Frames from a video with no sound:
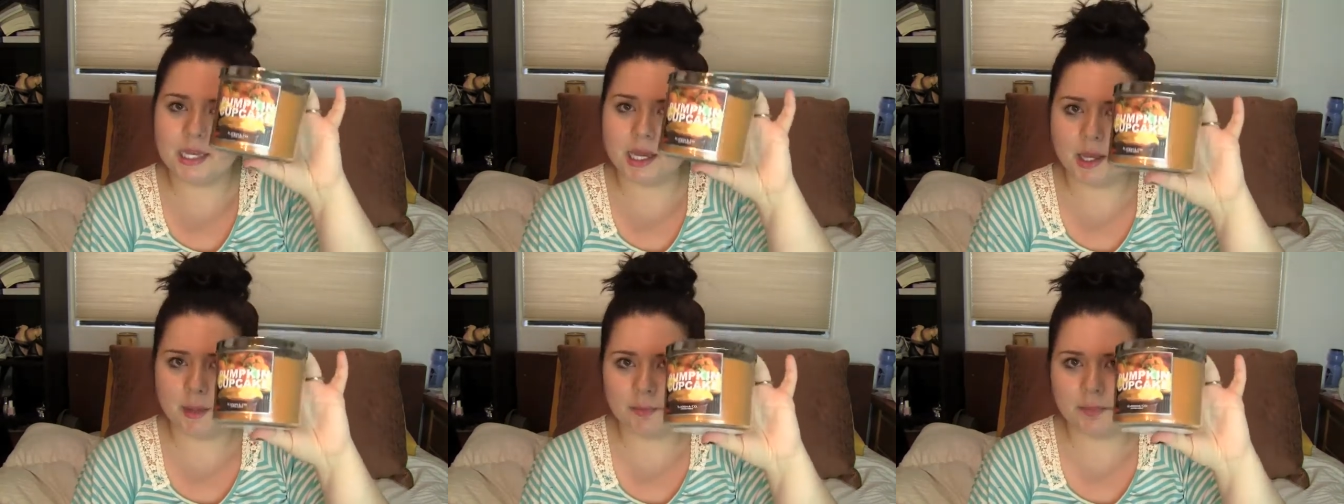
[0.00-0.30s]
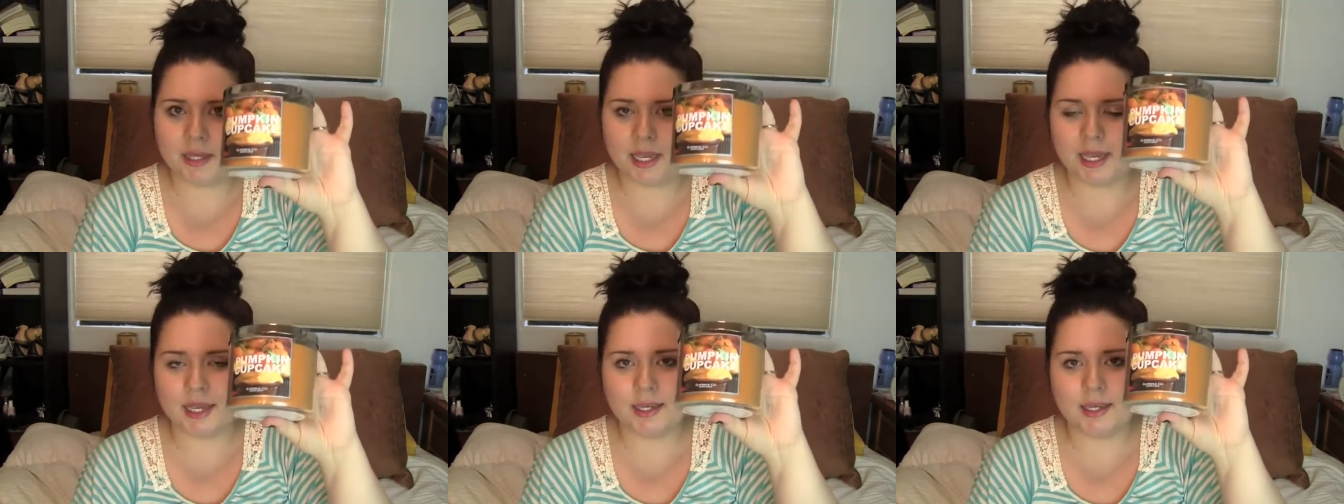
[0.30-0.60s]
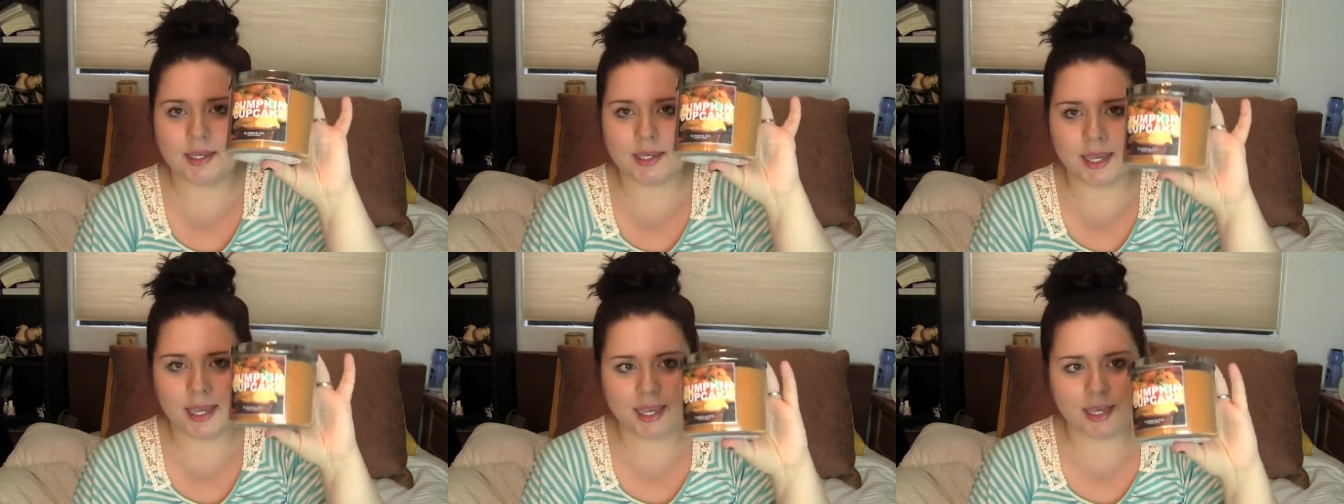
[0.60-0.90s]

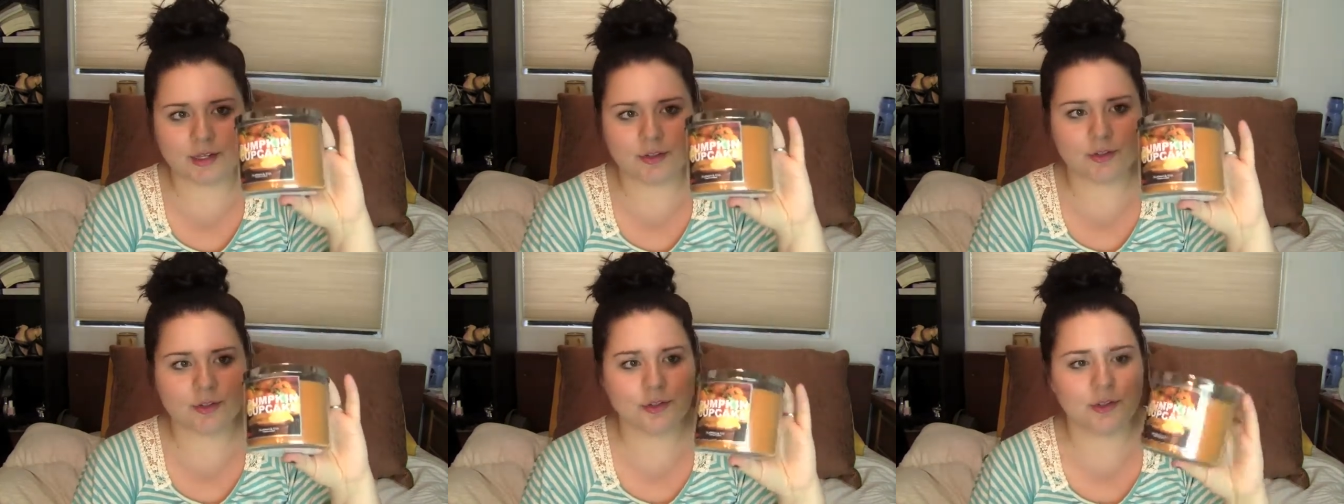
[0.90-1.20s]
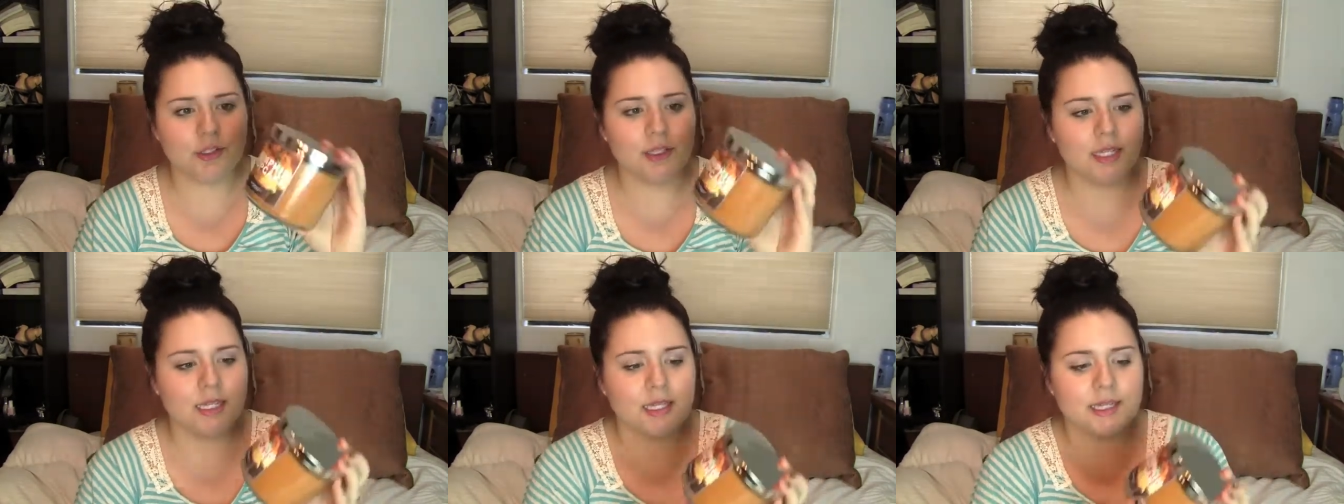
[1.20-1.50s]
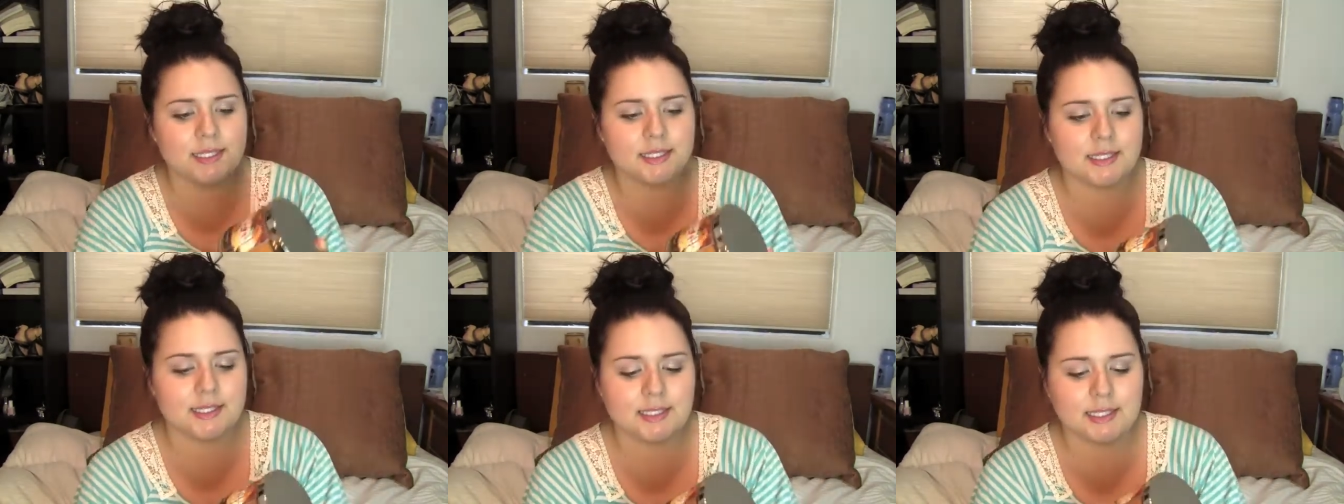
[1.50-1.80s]
Cupcake Candle.
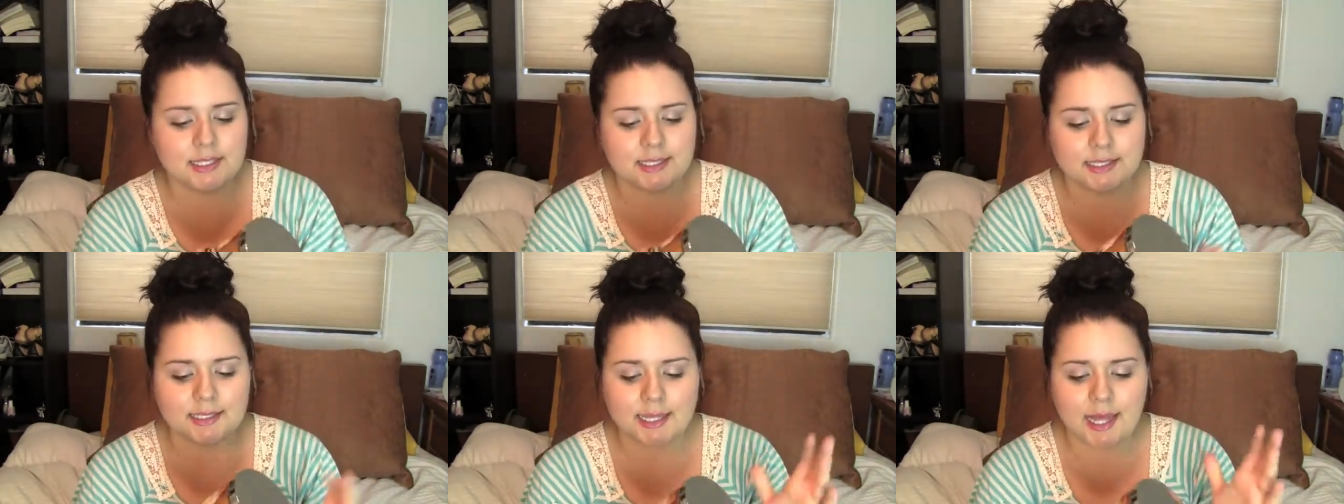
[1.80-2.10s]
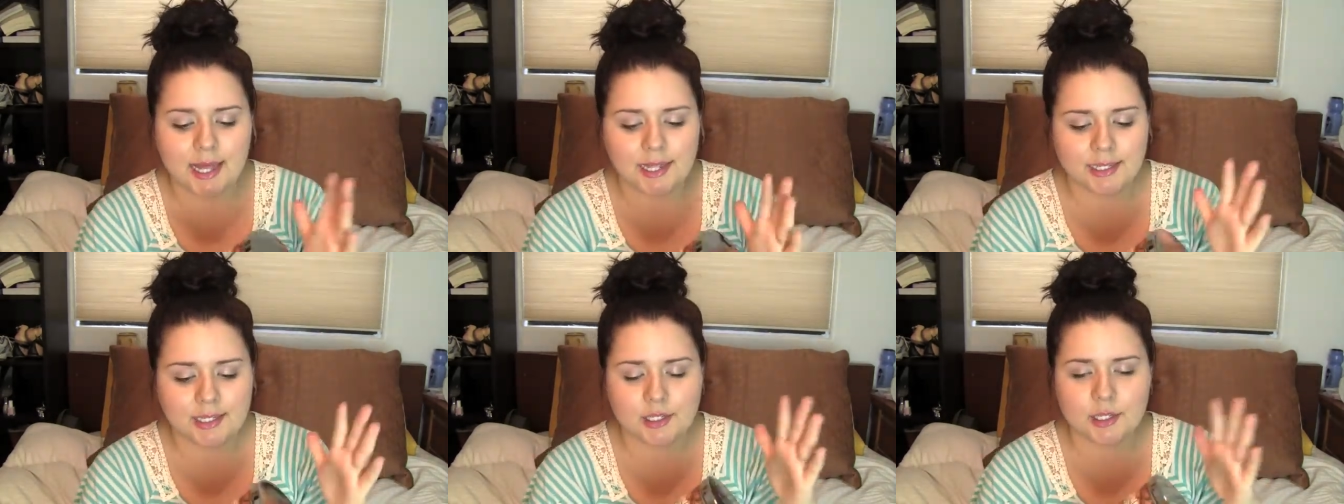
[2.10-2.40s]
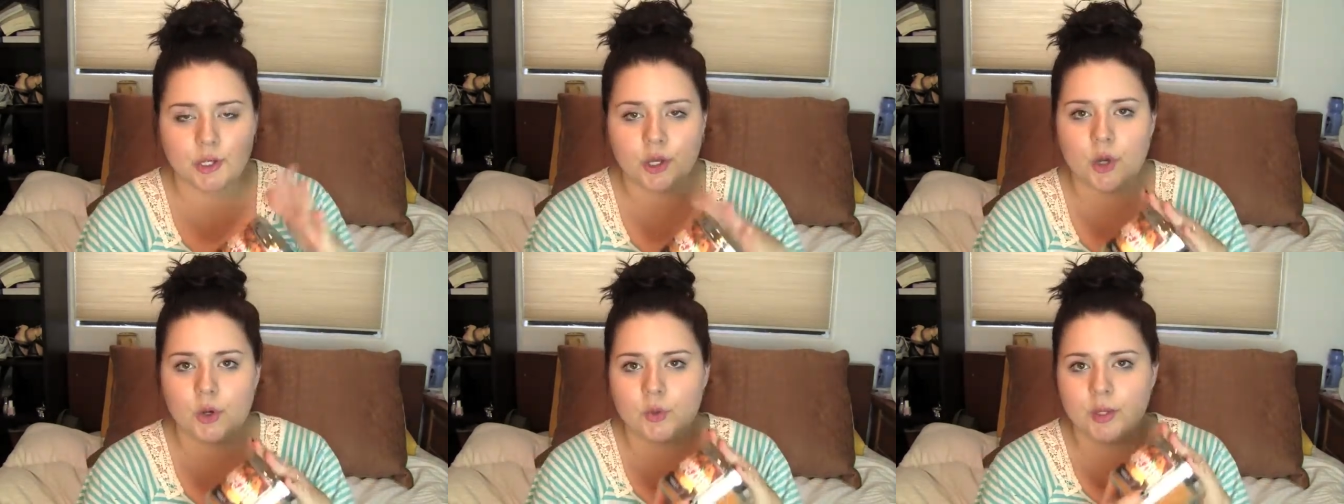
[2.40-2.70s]
This is the
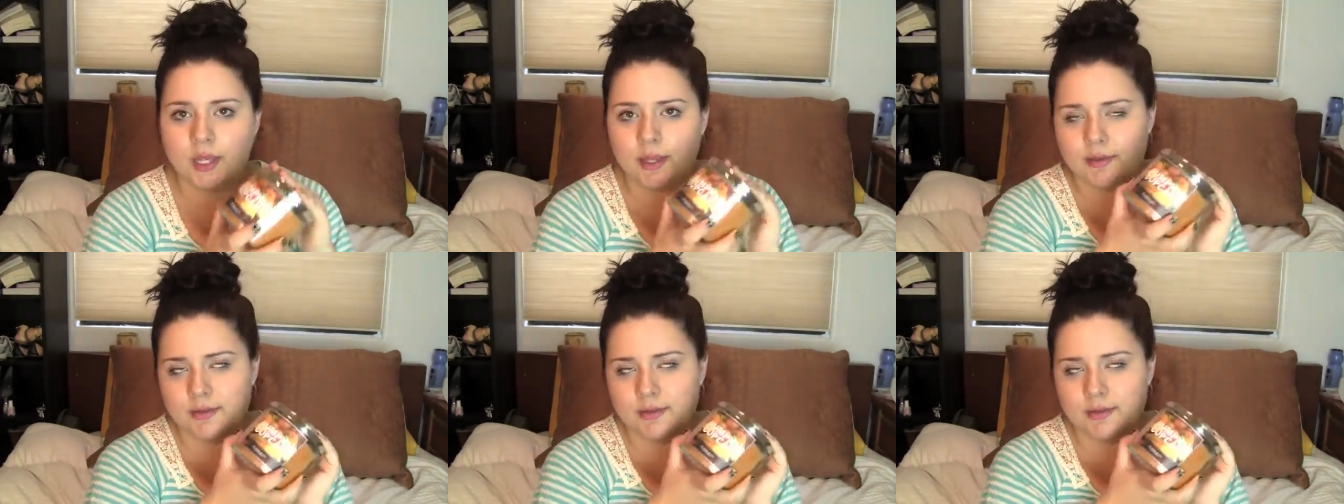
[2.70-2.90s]
Slatkin Co.